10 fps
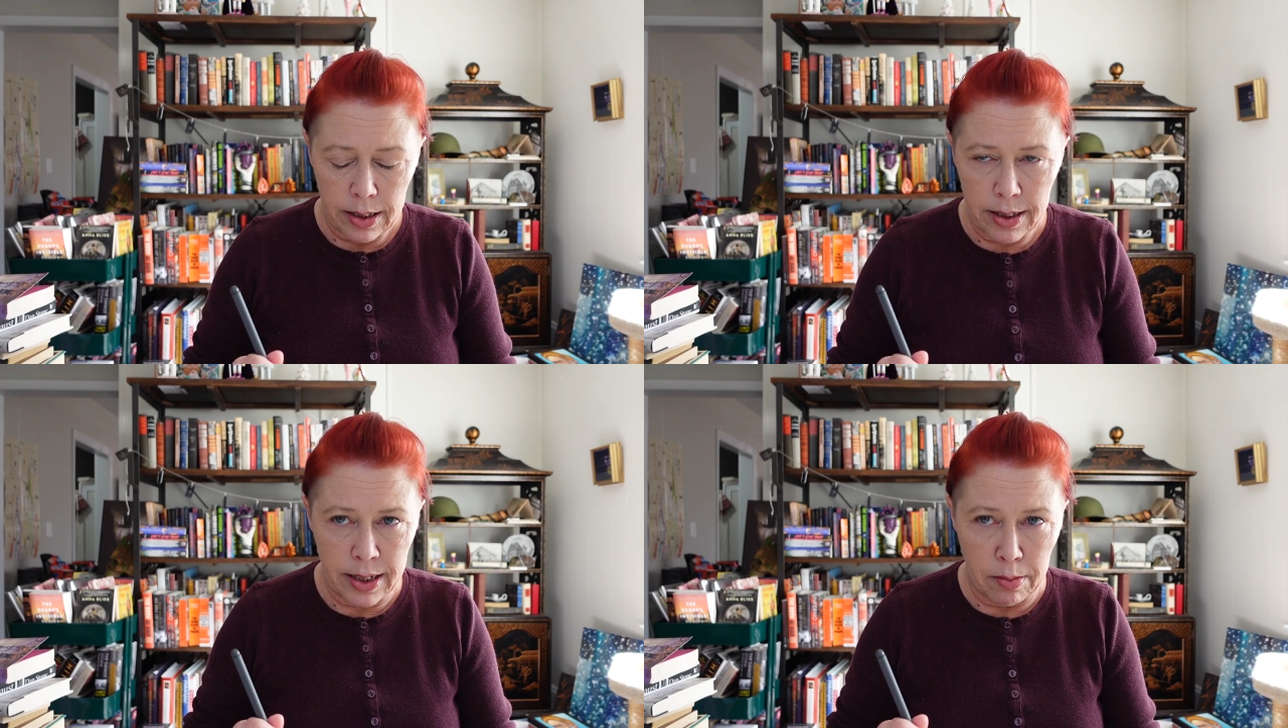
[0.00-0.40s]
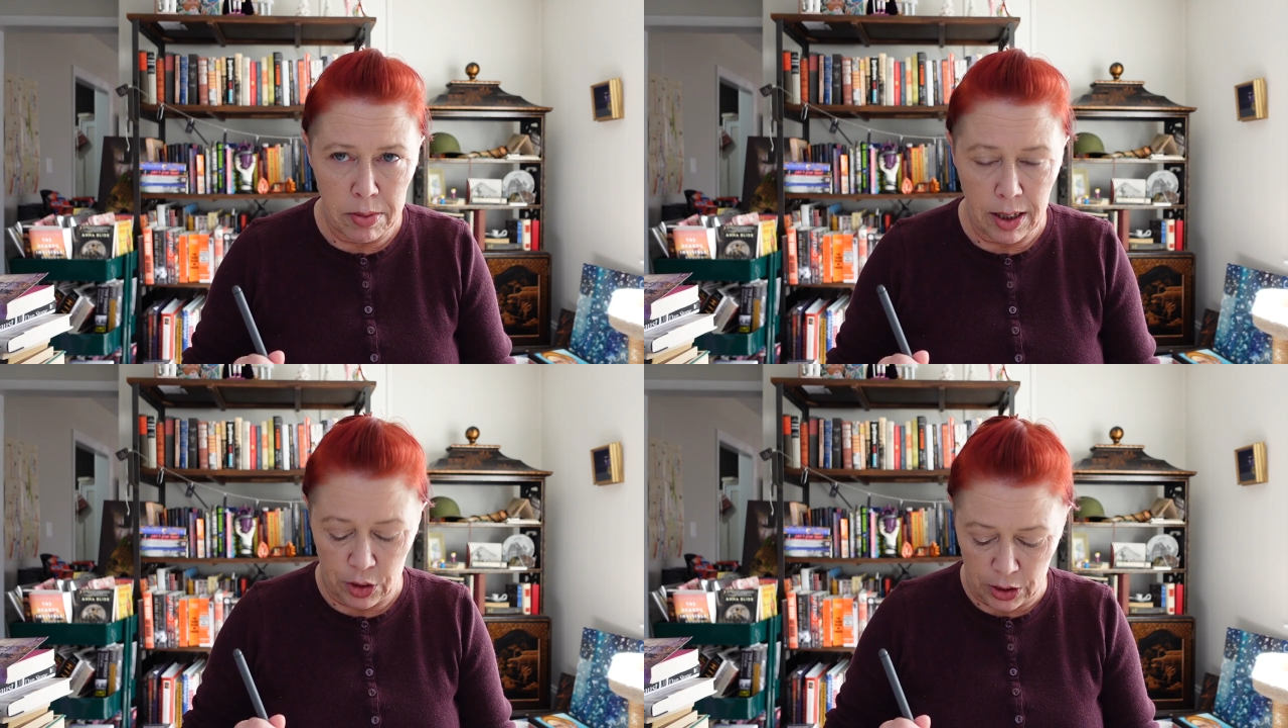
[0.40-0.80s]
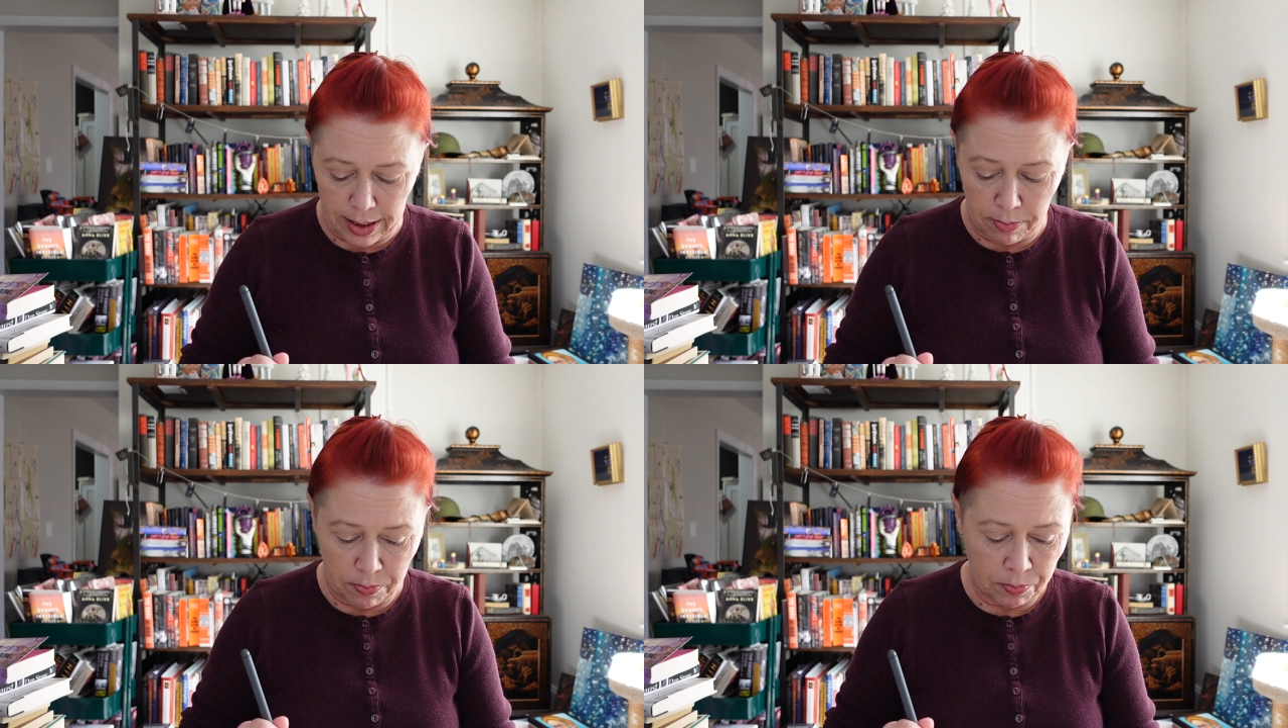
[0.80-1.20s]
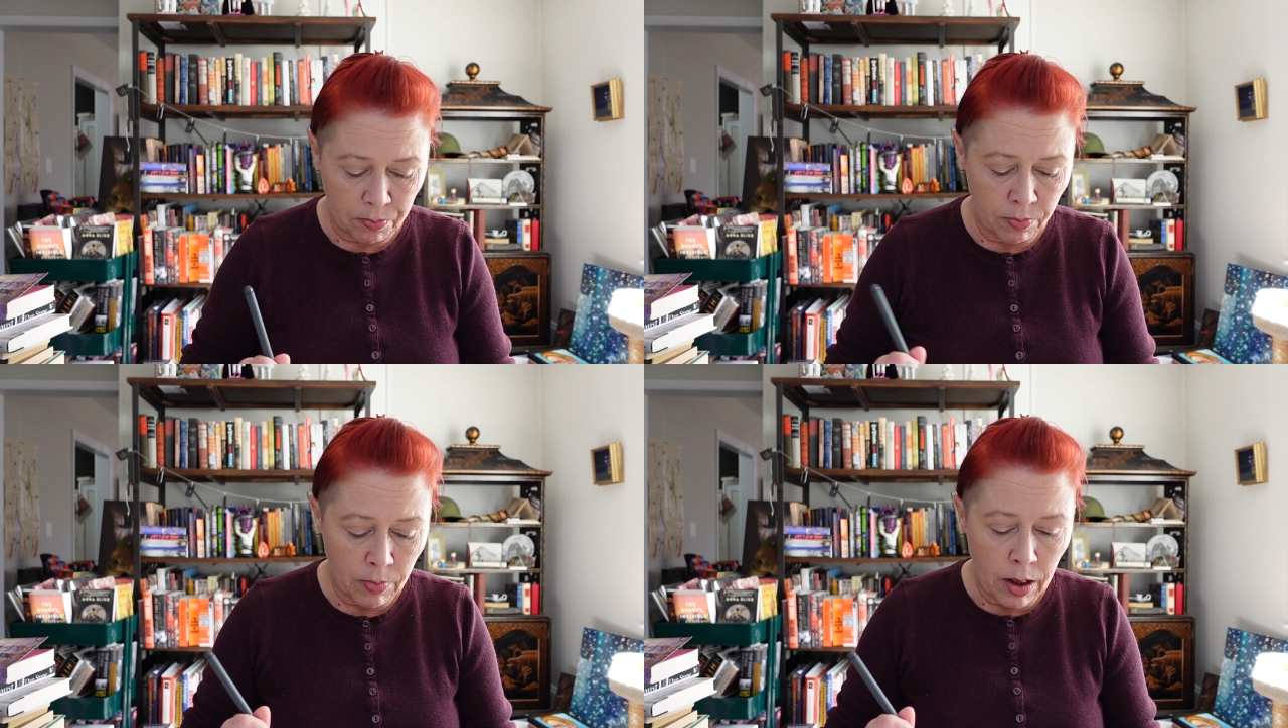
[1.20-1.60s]
seems legit.
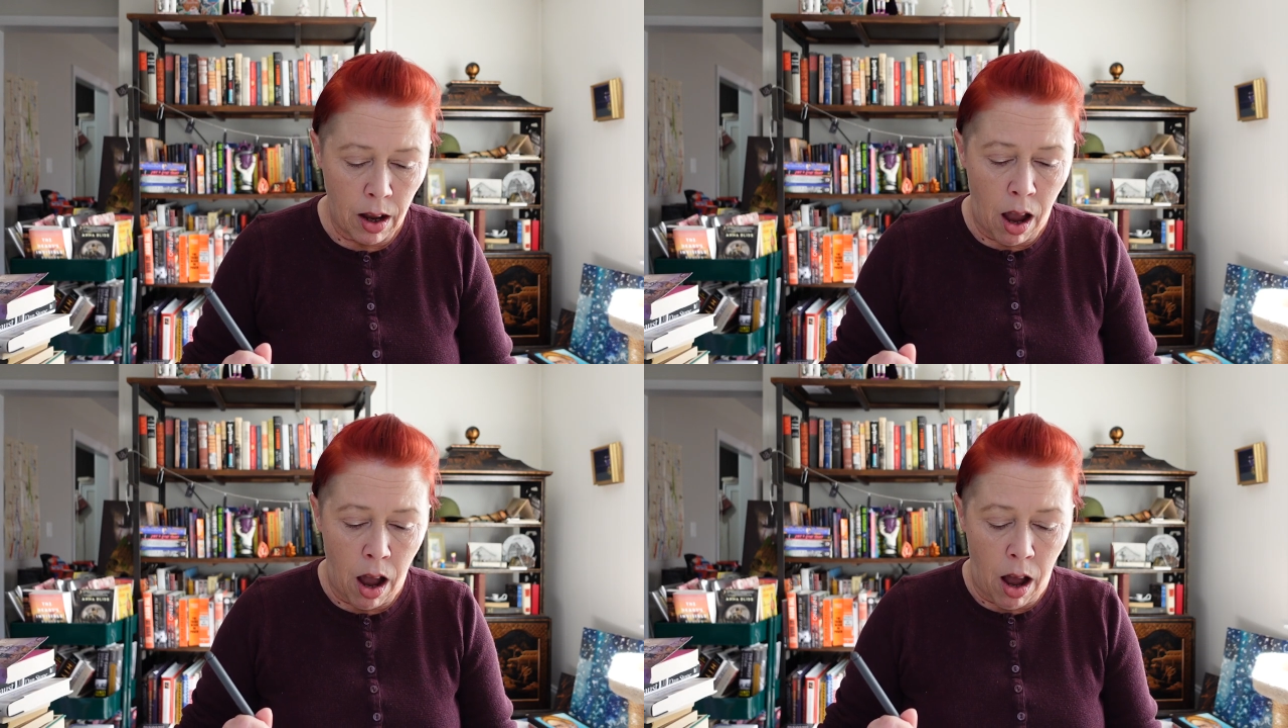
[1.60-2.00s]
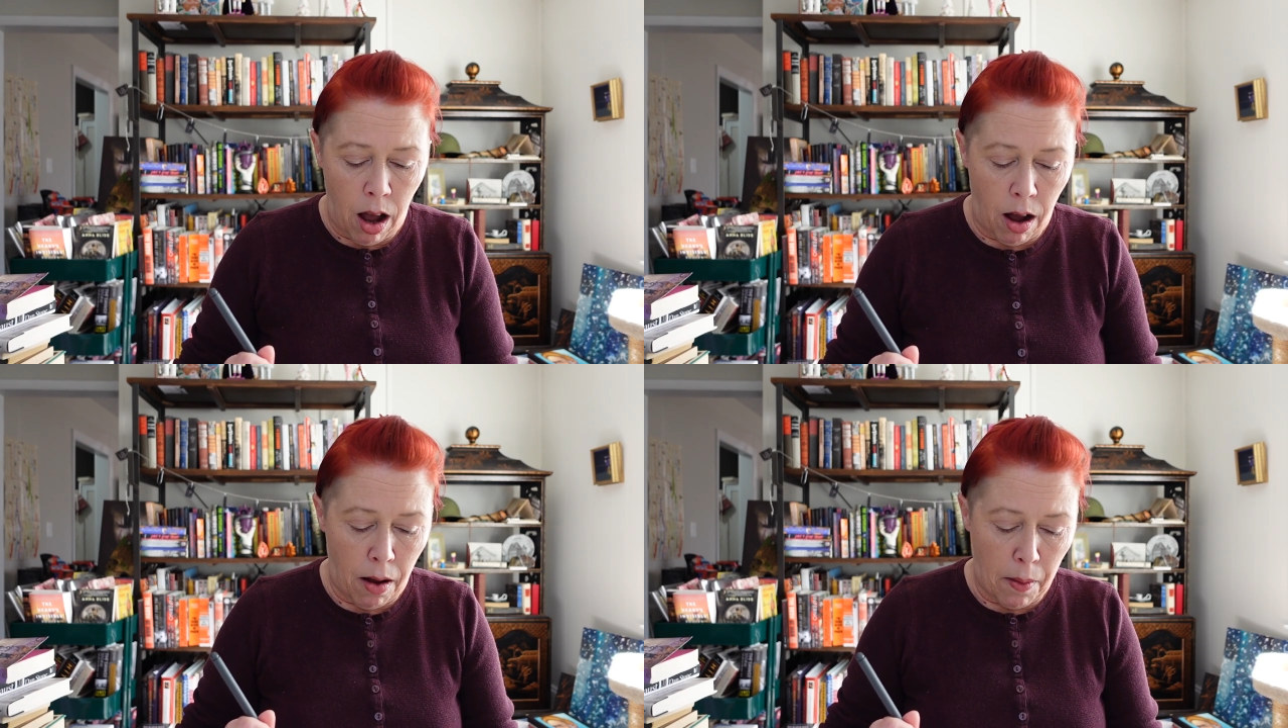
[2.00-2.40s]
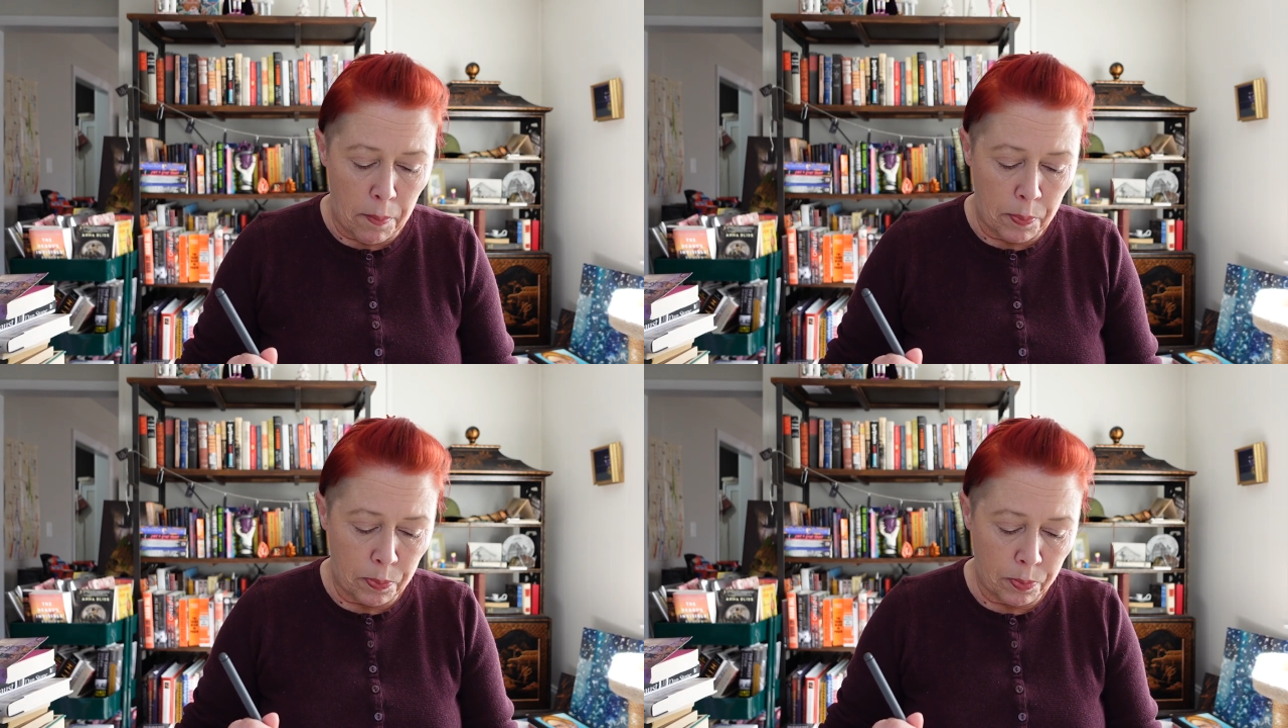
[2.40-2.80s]
The